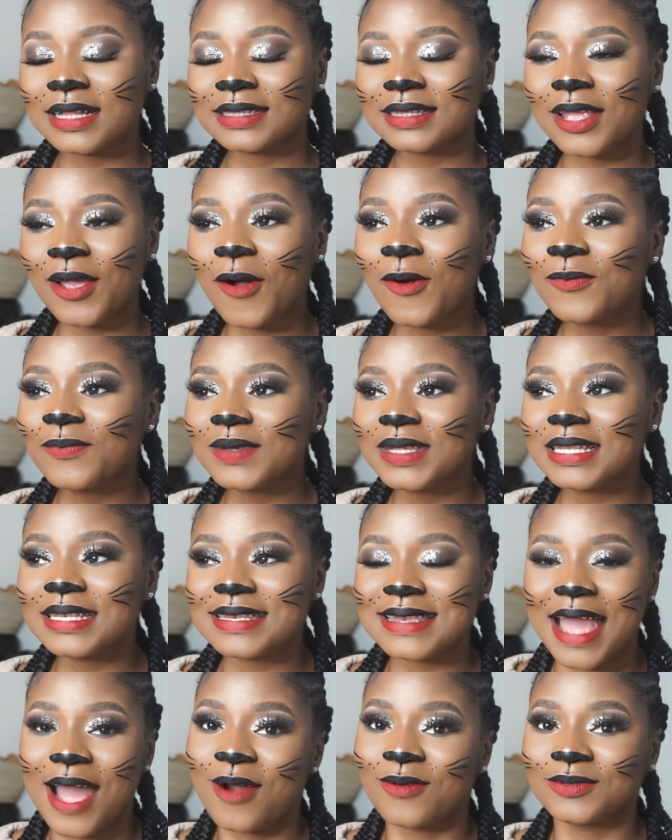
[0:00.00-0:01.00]
Tell
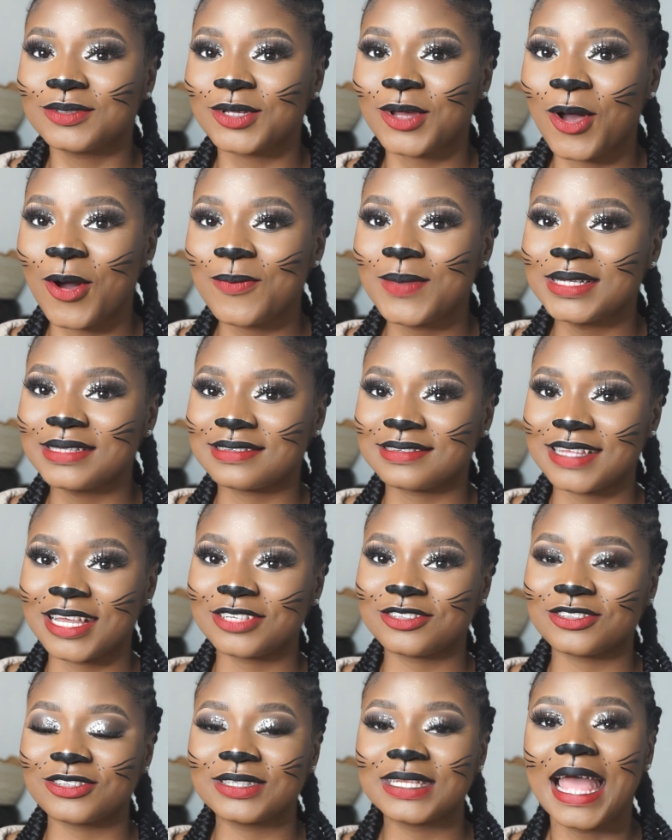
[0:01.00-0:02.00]
me down in the comment
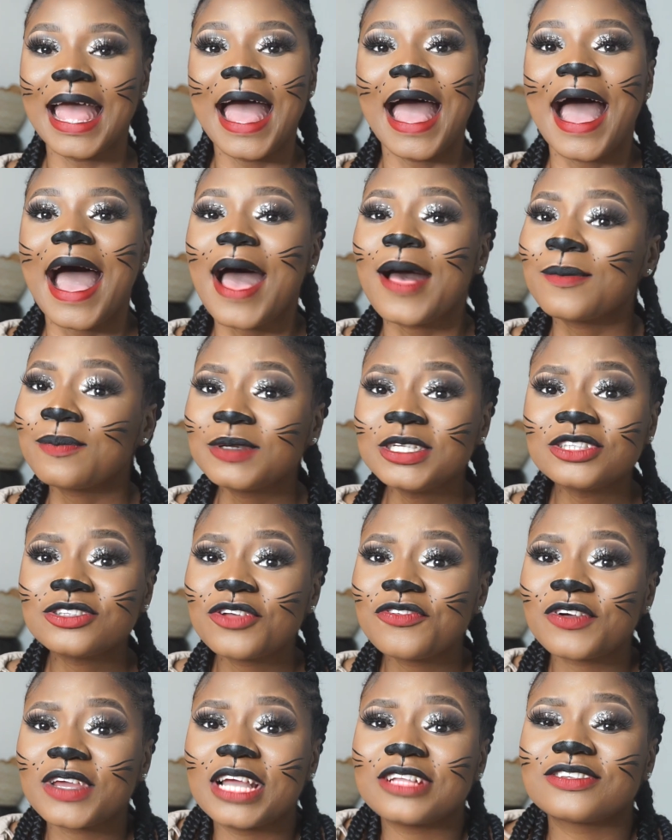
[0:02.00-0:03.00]
section, and please
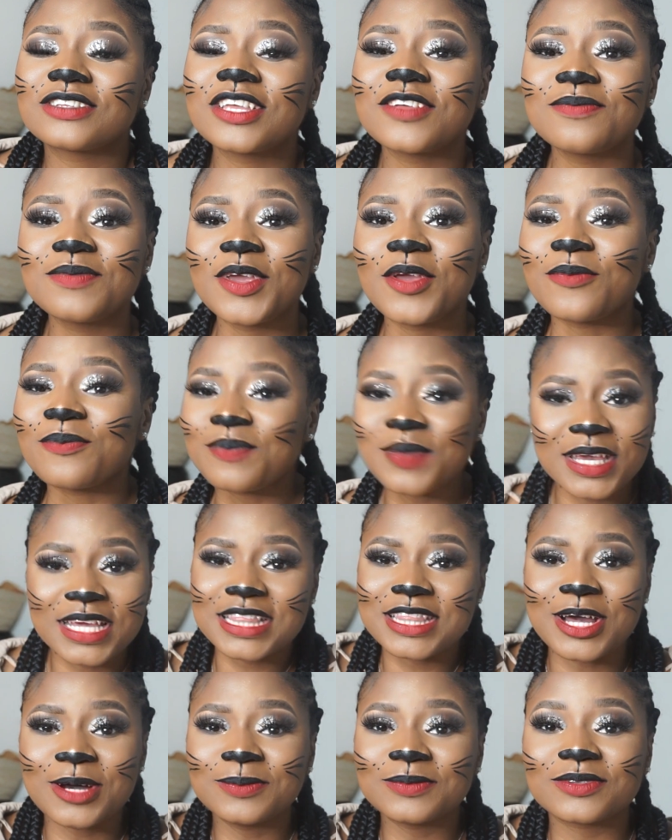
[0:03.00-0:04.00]
don't forget to give me a
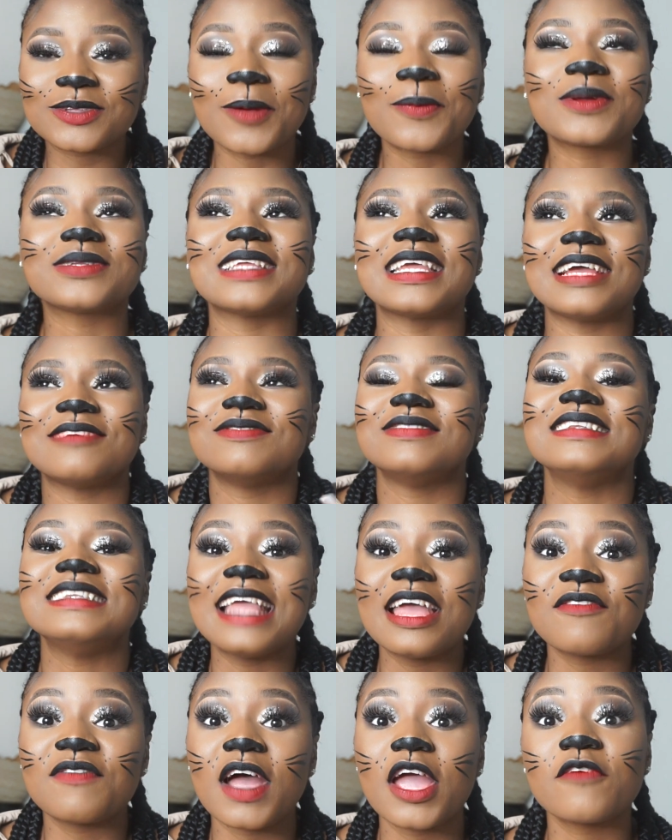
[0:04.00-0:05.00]
big thumbs up because I have
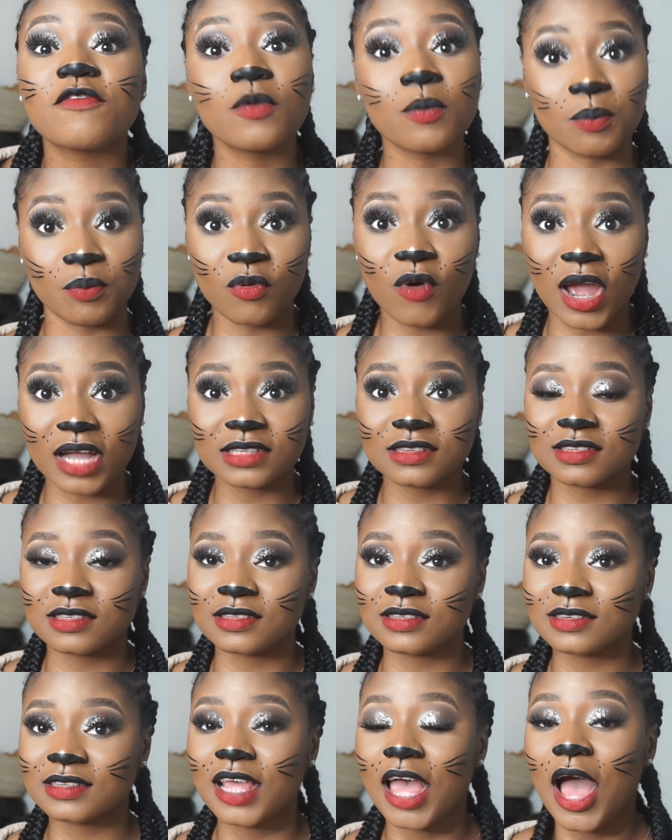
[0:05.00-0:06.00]
never even
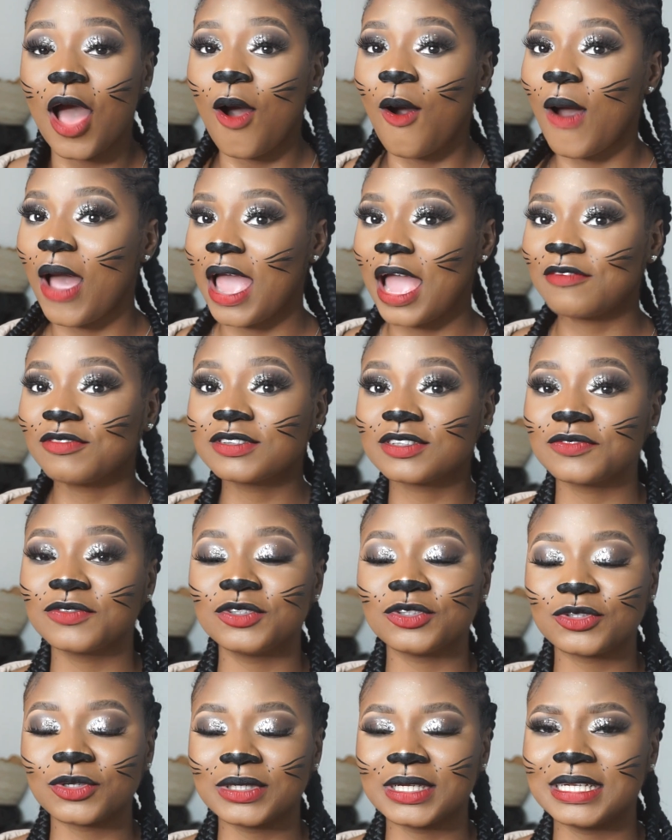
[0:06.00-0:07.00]
practiced, or I haven't
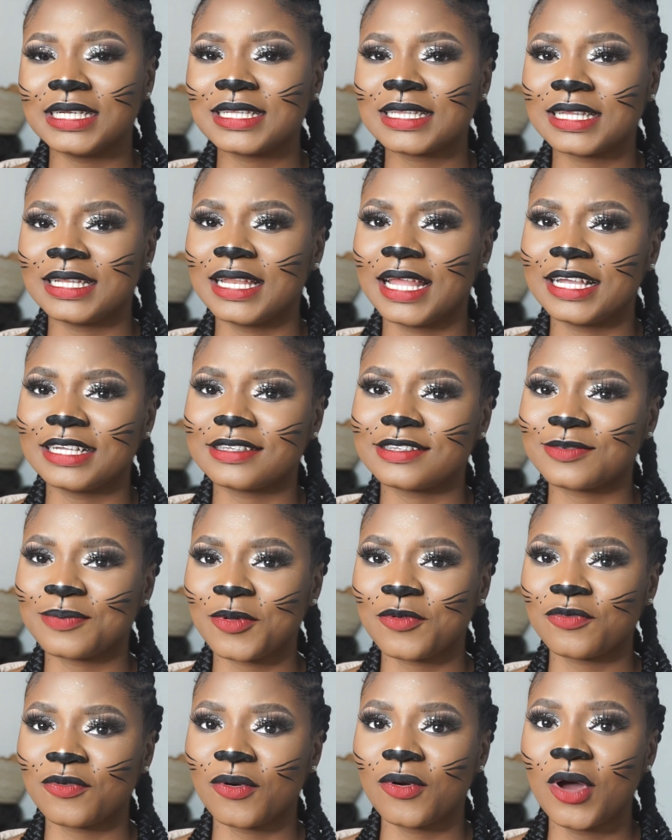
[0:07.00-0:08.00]
even done anything like this
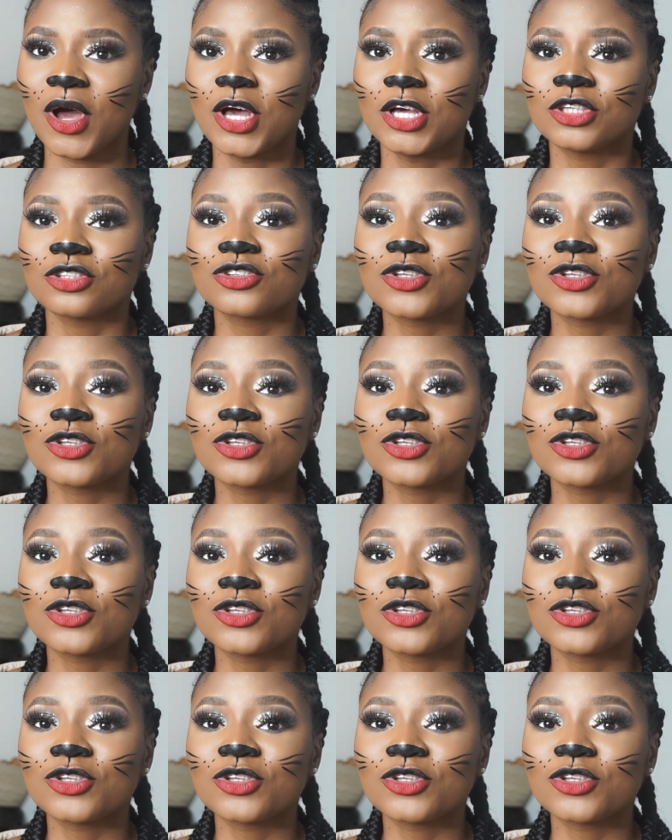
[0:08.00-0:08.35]
before.